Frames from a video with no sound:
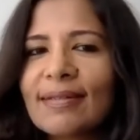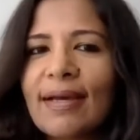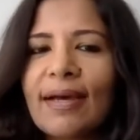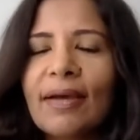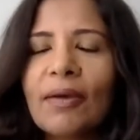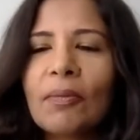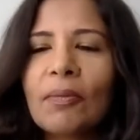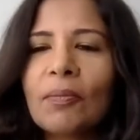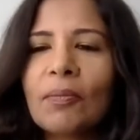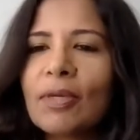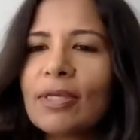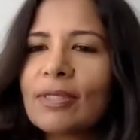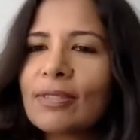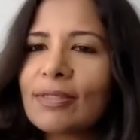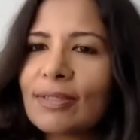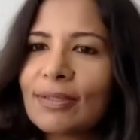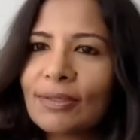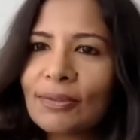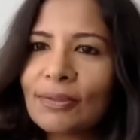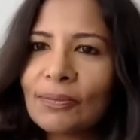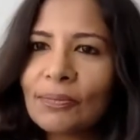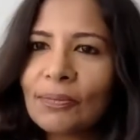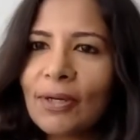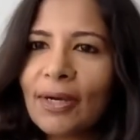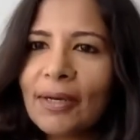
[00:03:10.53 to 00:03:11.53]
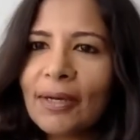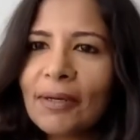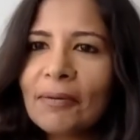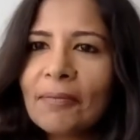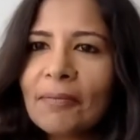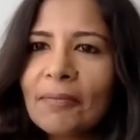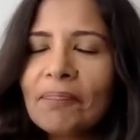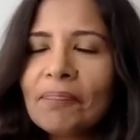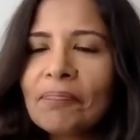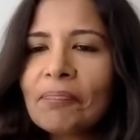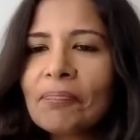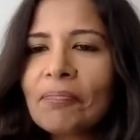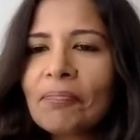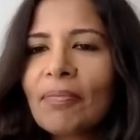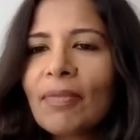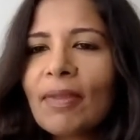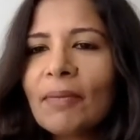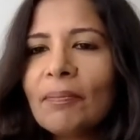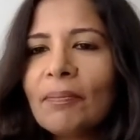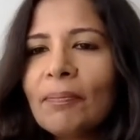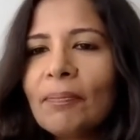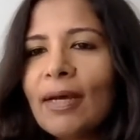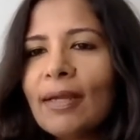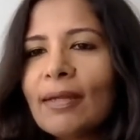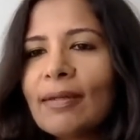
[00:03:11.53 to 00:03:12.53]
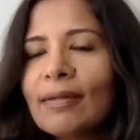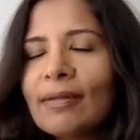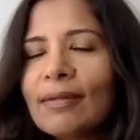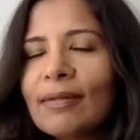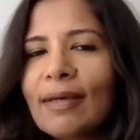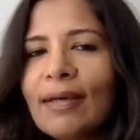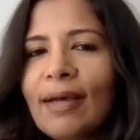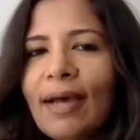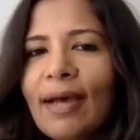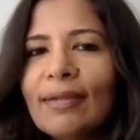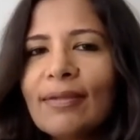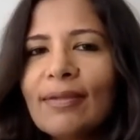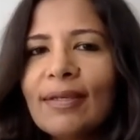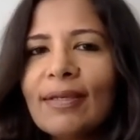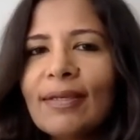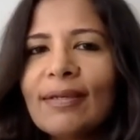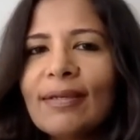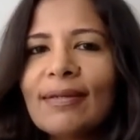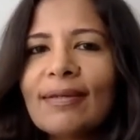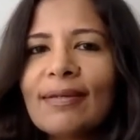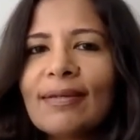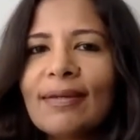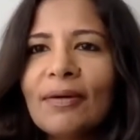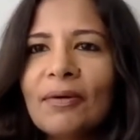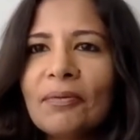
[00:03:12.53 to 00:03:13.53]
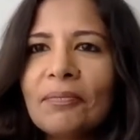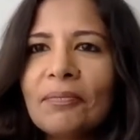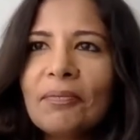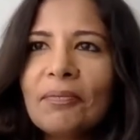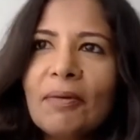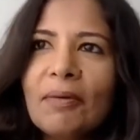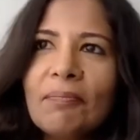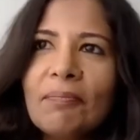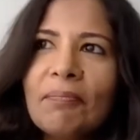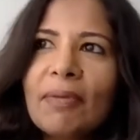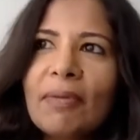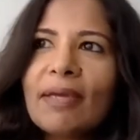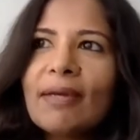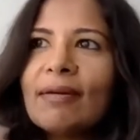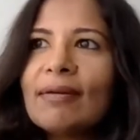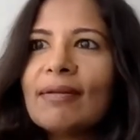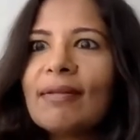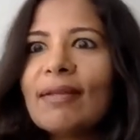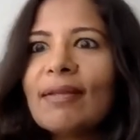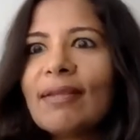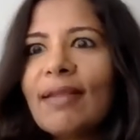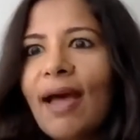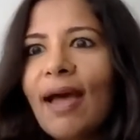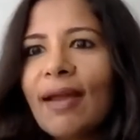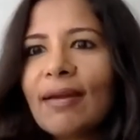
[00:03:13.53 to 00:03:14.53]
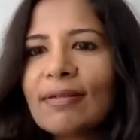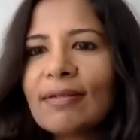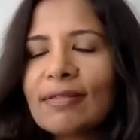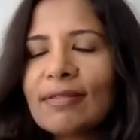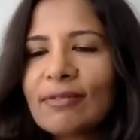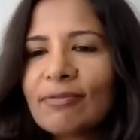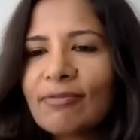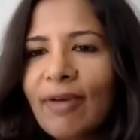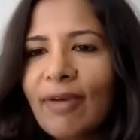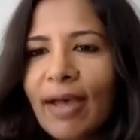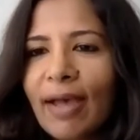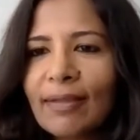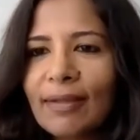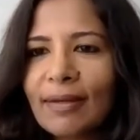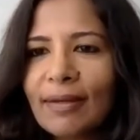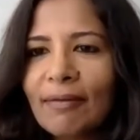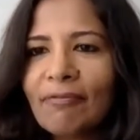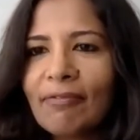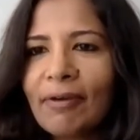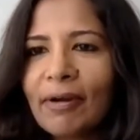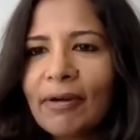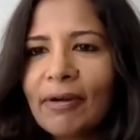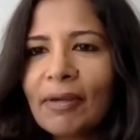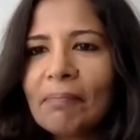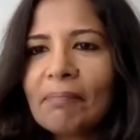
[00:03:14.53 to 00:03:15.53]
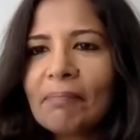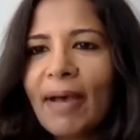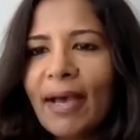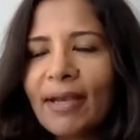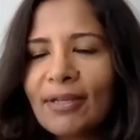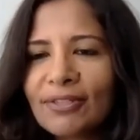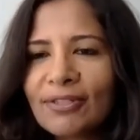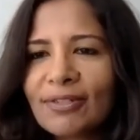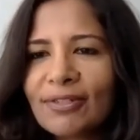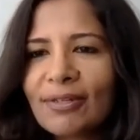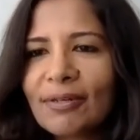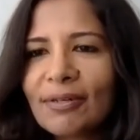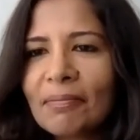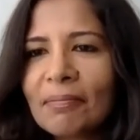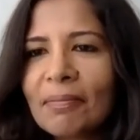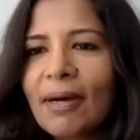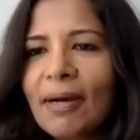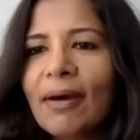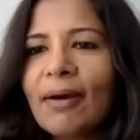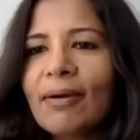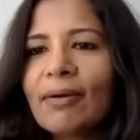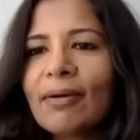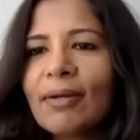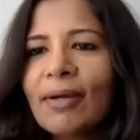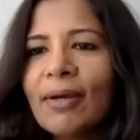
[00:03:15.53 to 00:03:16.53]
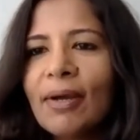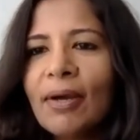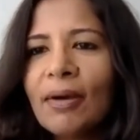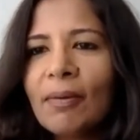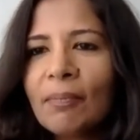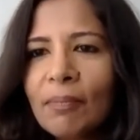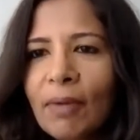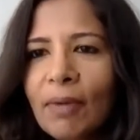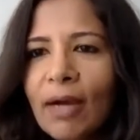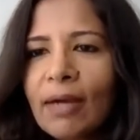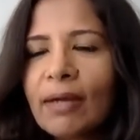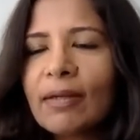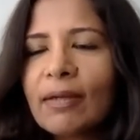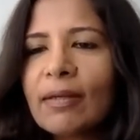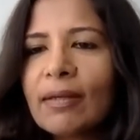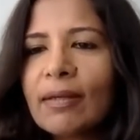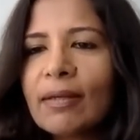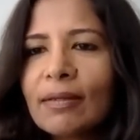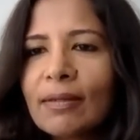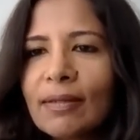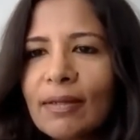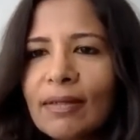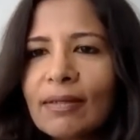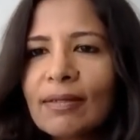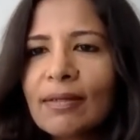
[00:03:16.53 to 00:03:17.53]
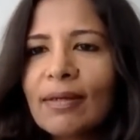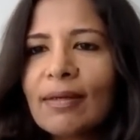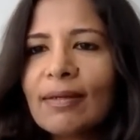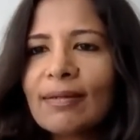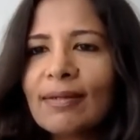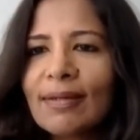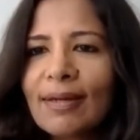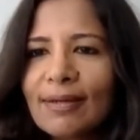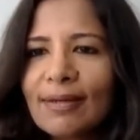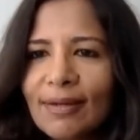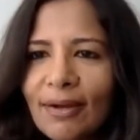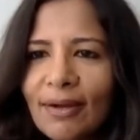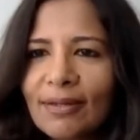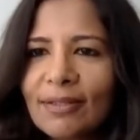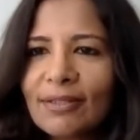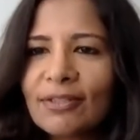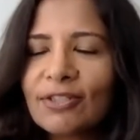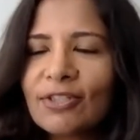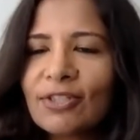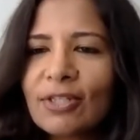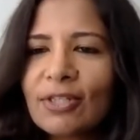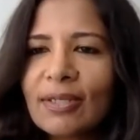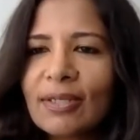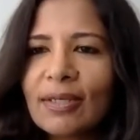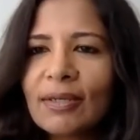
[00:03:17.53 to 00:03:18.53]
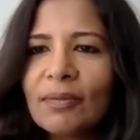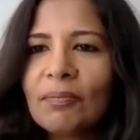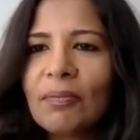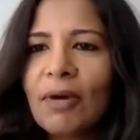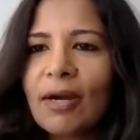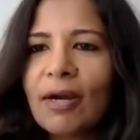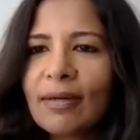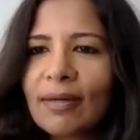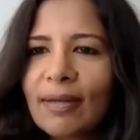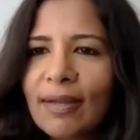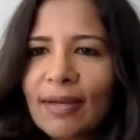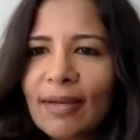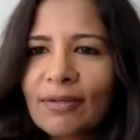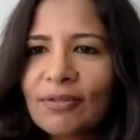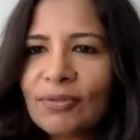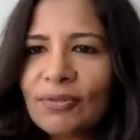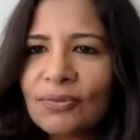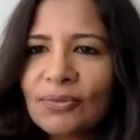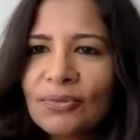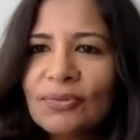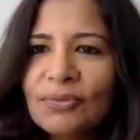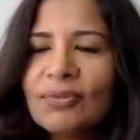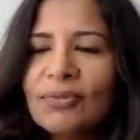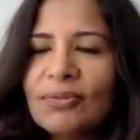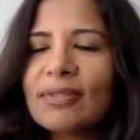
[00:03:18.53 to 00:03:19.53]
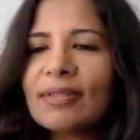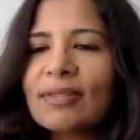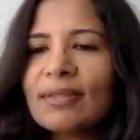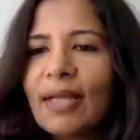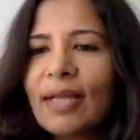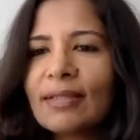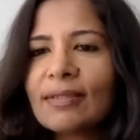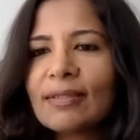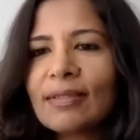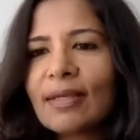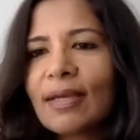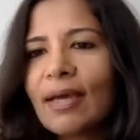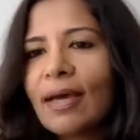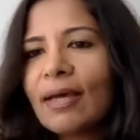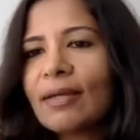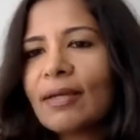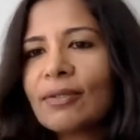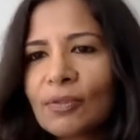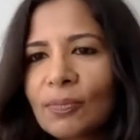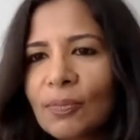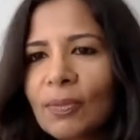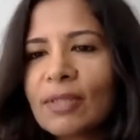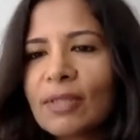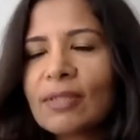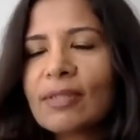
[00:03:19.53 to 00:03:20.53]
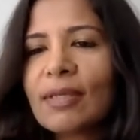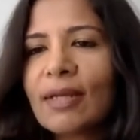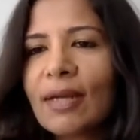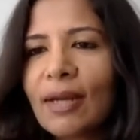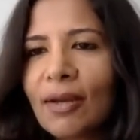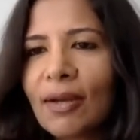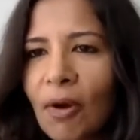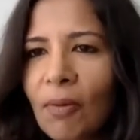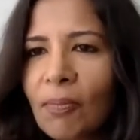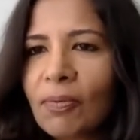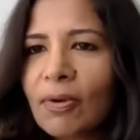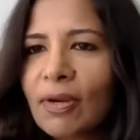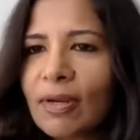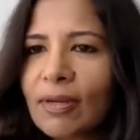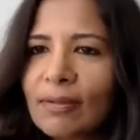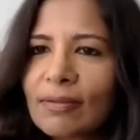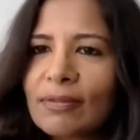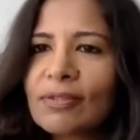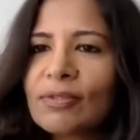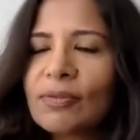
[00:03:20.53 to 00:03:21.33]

I'm based in Dubai, but I think bigger than that is the fact that I'm very passionate about marketing, data, technology, MarTech tools, and that's the kind of space that I operate in.